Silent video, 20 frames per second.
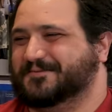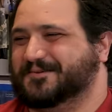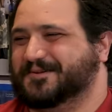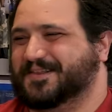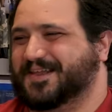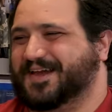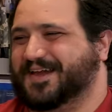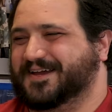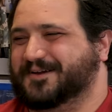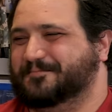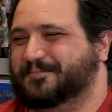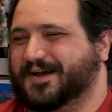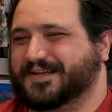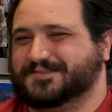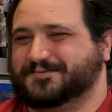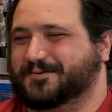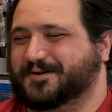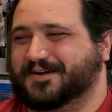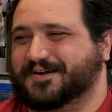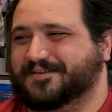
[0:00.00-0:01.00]
We're like,
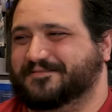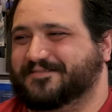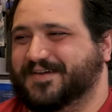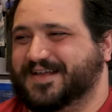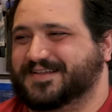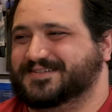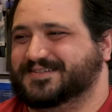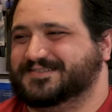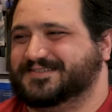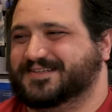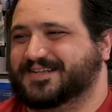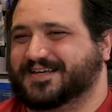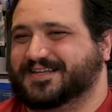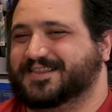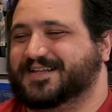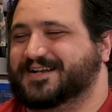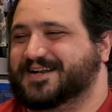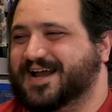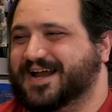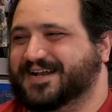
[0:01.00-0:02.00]
butts weren't invented till like
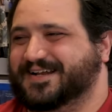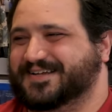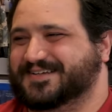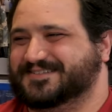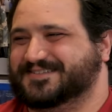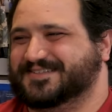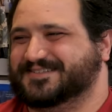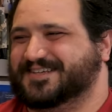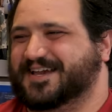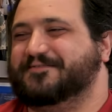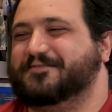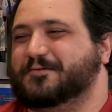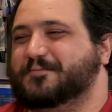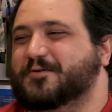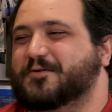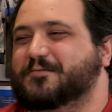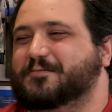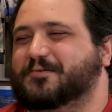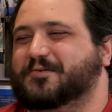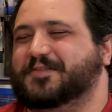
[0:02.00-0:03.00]
the '90s because every
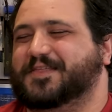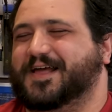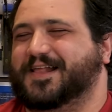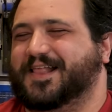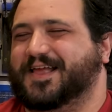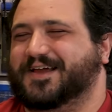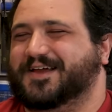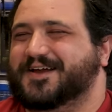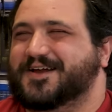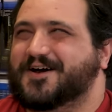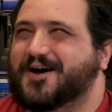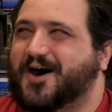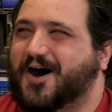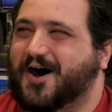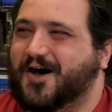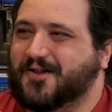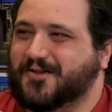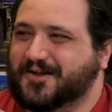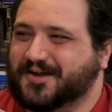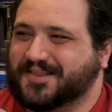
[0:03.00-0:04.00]
movie where they're like,
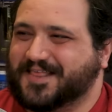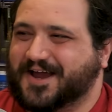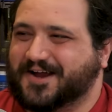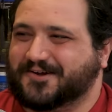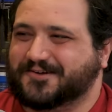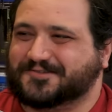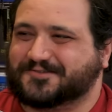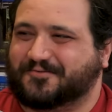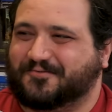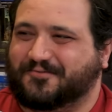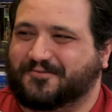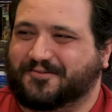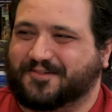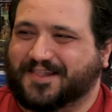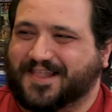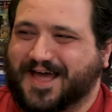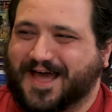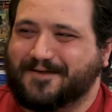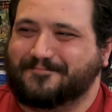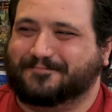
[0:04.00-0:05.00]
oh, look at that girl's
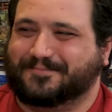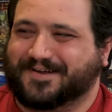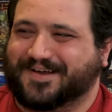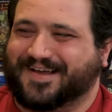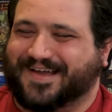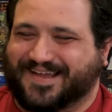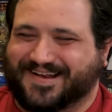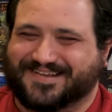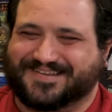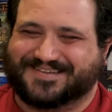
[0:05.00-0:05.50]
flat butt.